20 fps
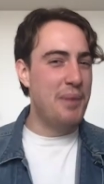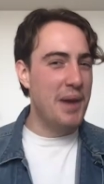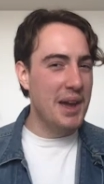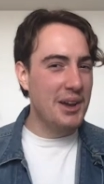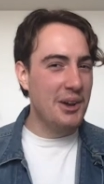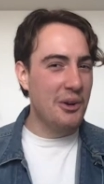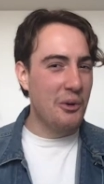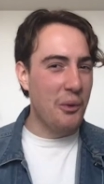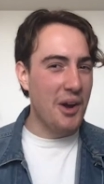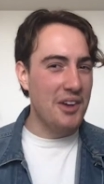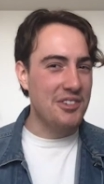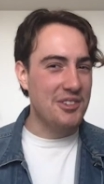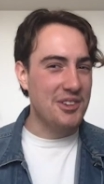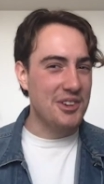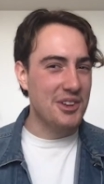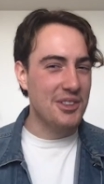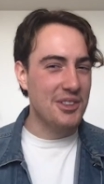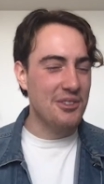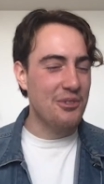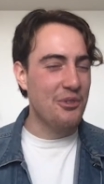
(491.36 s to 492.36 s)
big
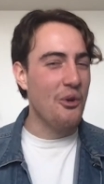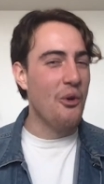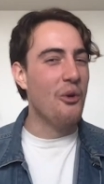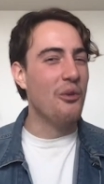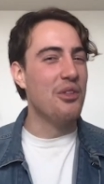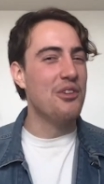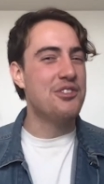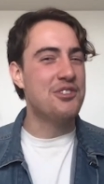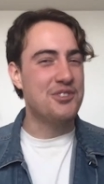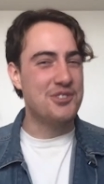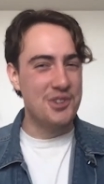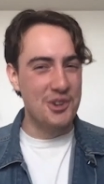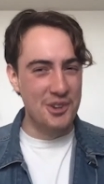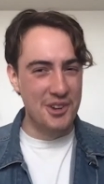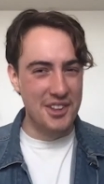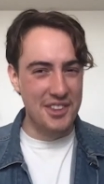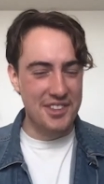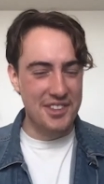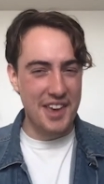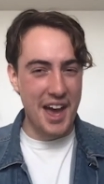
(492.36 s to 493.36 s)
questions for all the
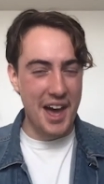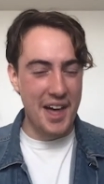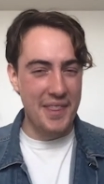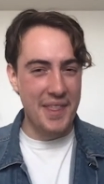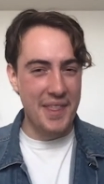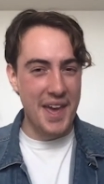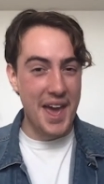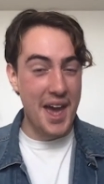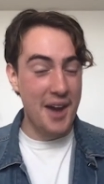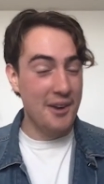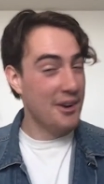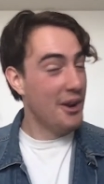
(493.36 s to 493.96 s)
students out there,